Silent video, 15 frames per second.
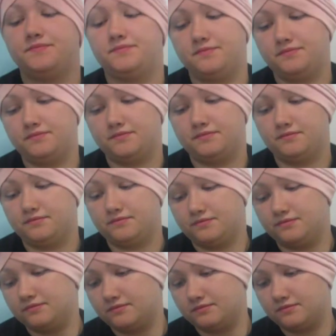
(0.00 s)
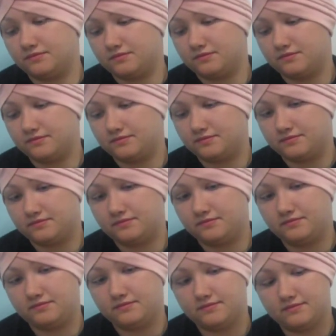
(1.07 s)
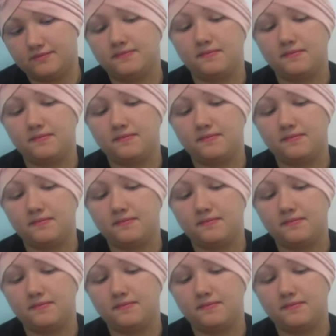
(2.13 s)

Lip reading: (no one is talking)